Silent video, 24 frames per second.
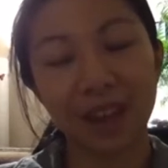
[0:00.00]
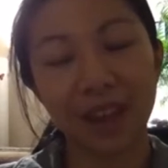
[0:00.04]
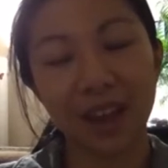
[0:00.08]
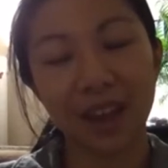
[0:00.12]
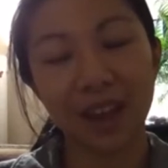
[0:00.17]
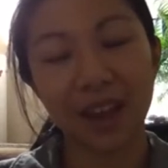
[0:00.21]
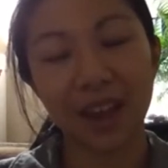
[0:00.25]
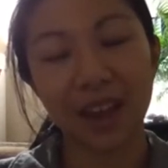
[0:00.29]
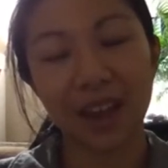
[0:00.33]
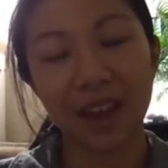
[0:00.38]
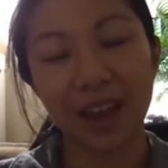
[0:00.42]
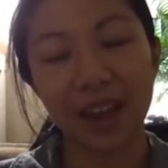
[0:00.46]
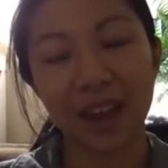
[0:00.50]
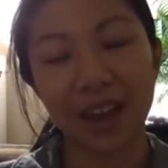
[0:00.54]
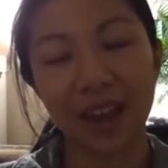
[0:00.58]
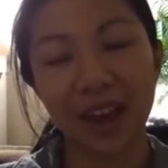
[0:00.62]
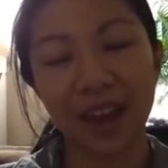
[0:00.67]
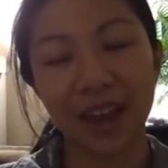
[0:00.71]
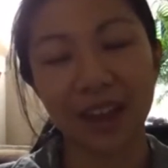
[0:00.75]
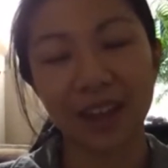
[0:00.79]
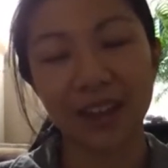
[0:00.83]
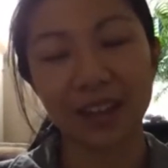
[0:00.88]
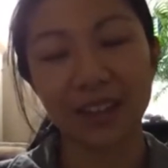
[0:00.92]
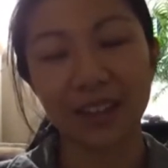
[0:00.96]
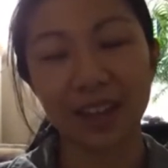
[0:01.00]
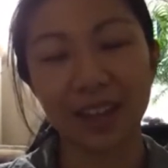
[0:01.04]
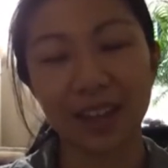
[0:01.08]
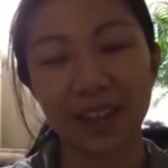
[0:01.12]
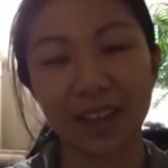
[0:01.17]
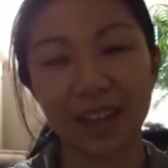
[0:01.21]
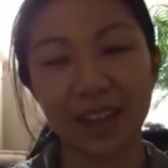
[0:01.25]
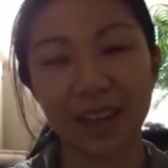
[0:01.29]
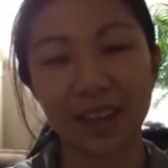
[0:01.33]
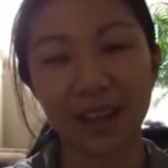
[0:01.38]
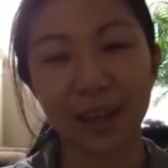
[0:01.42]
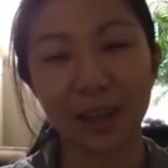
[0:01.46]
And exhale,
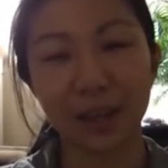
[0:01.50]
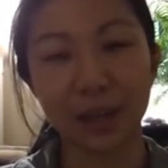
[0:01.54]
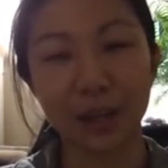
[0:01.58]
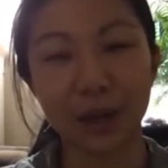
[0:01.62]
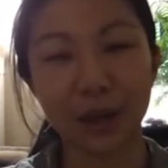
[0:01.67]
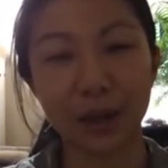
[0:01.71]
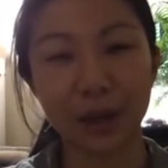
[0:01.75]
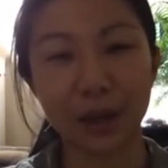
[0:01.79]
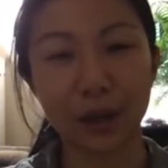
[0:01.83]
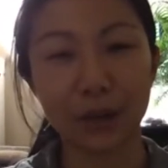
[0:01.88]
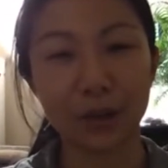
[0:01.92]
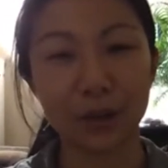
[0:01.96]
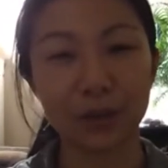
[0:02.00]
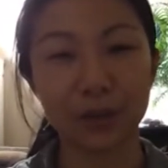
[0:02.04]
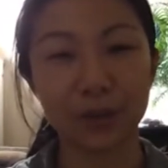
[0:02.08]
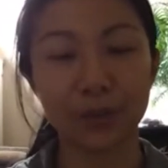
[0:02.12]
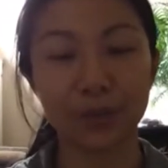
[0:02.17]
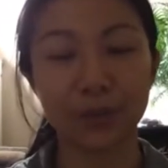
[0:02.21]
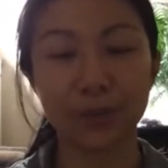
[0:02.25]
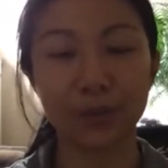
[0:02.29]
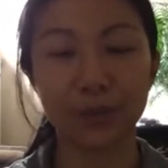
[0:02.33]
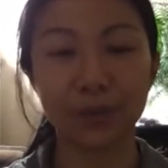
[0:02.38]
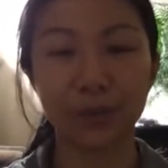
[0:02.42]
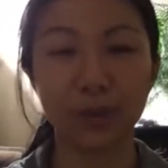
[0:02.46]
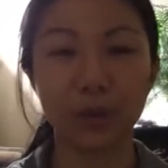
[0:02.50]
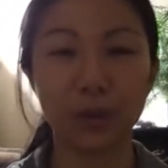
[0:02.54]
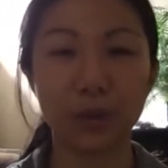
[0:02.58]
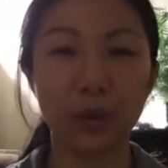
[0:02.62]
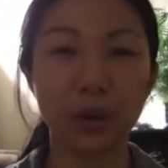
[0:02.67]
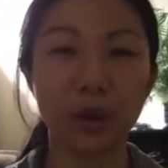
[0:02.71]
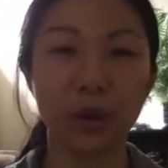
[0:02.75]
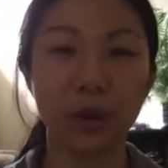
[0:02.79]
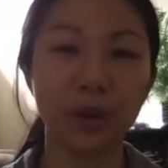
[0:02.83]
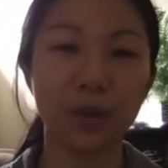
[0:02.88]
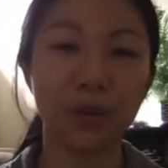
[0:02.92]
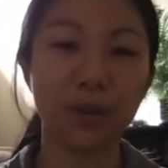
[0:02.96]
letting it go.
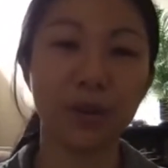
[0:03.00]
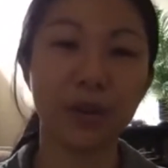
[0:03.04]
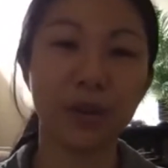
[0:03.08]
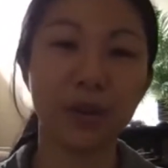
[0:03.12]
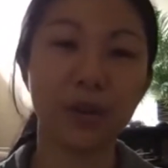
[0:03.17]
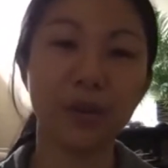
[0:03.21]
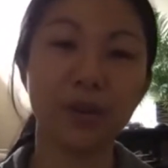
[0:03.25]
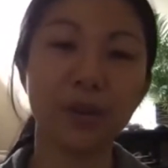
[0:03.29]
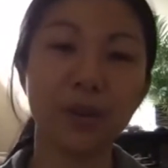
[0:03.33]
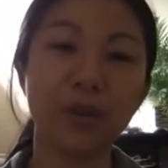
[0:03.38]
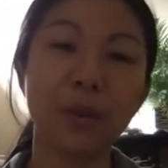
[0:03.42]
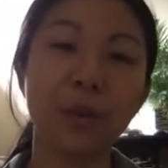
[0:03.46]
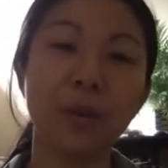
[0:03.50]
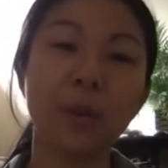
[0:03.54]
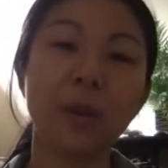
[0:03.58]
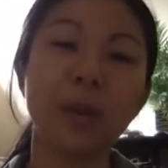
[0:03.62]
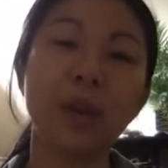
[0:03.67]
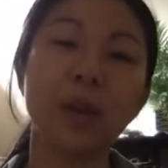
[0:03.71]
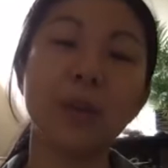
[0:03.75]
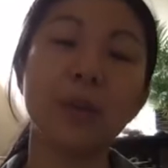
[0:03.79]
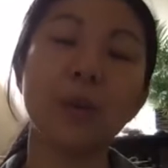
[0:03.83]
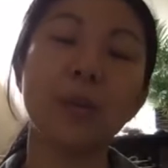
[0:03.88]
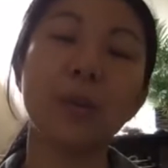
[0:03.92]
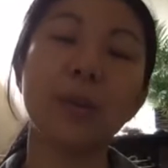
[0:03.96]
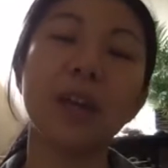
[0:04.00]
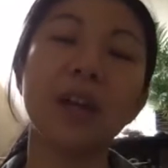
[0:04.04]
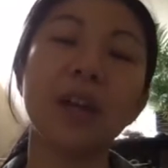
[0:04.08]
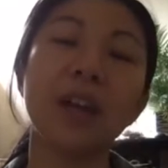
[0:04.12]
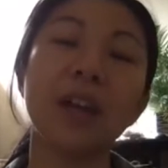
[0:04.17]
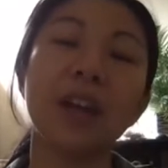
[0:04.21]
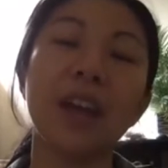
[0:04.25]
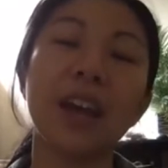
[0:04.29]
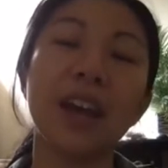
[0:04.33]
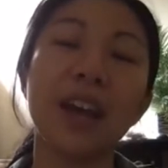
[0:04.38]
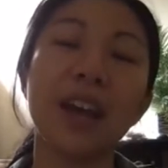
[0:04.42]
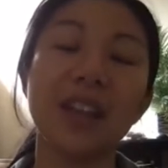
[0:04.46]
Wonderful. From here, we bring our
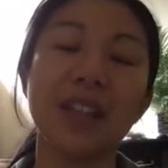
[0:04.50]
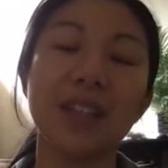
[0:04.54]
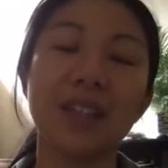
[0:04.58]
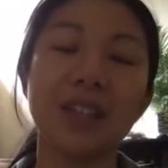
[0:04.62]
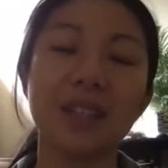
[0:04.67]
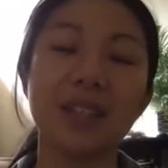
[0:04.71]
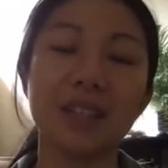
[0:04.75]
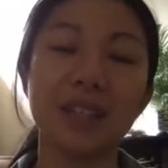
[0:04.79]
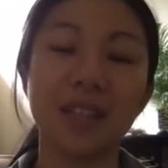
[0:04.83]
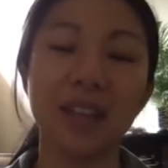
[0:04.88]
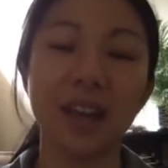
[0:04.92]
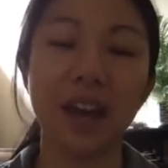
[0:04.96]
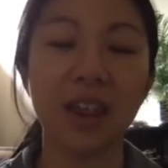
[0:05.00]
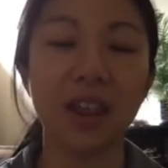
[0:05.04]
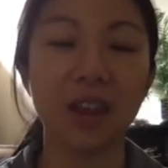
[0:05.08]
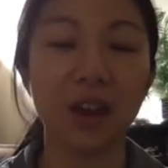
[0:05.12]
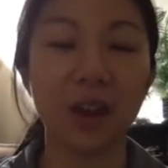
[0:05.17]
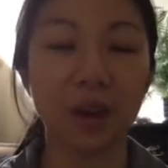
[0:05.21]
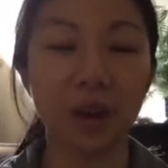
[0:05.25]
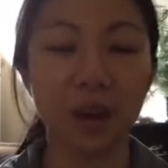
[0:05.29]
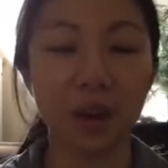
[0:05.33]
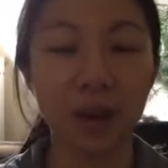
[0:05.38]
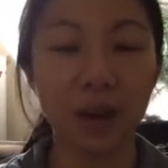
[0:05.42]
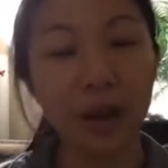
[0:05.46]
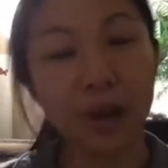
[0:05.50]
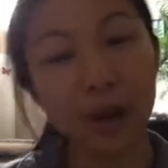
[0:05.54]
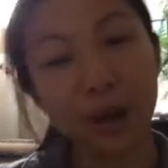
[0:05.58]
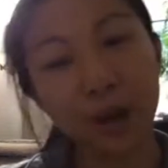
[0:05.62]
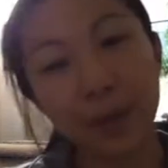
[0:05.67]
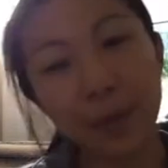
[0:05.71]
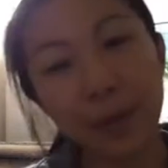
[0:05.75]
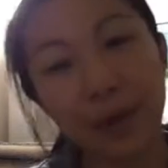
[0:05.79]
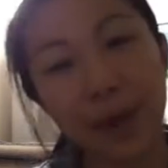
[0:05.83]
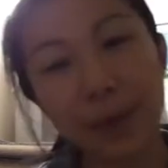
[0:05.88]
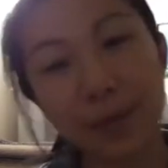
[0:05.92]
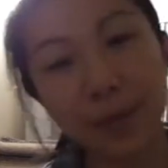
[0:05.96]
hands together,
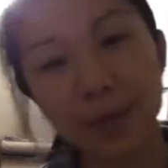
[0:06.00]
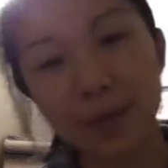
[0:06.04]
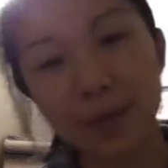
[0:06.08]
palms